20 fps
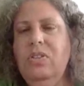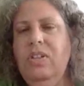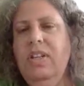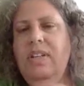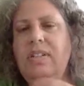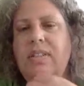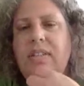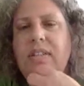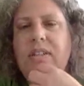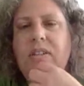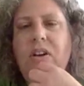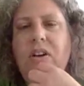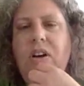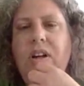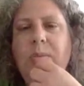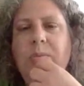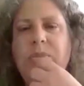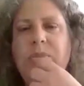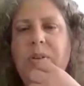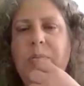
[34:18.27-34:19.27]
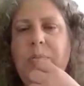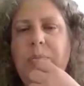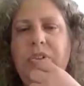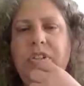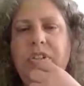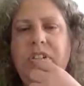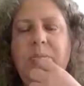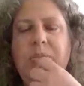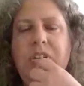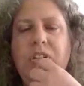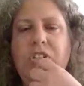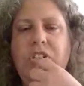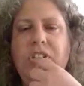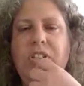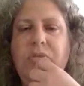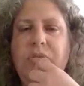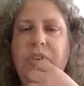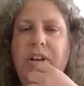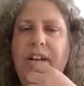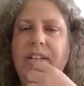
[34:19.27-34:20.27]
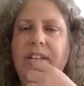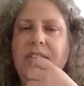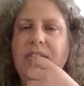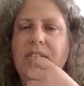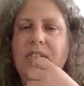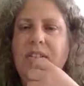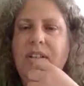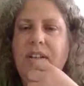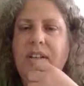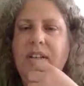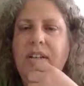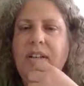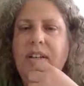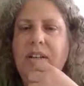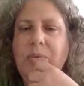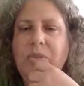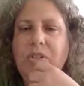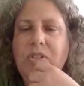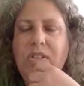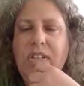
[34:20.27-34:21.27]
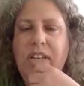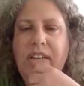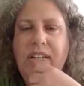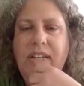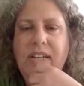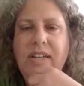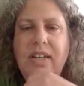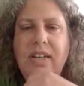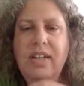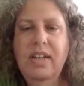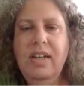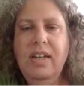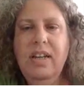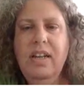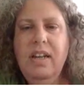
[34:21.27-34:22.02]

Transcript: So the, the columns are pretty much defined, uh, I would say.